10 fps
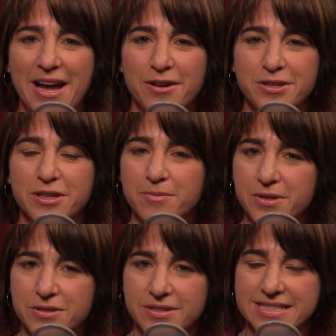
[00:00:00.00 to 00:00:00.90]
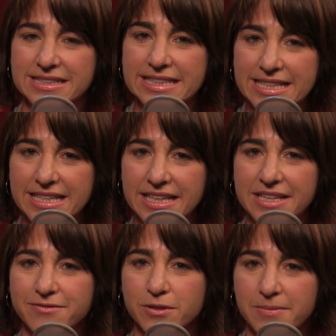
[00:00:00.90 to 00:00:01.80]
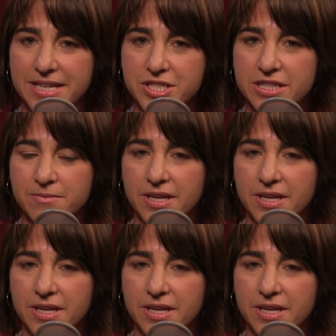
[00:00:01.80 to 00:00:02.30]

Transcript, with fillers: how your computer is leaking information,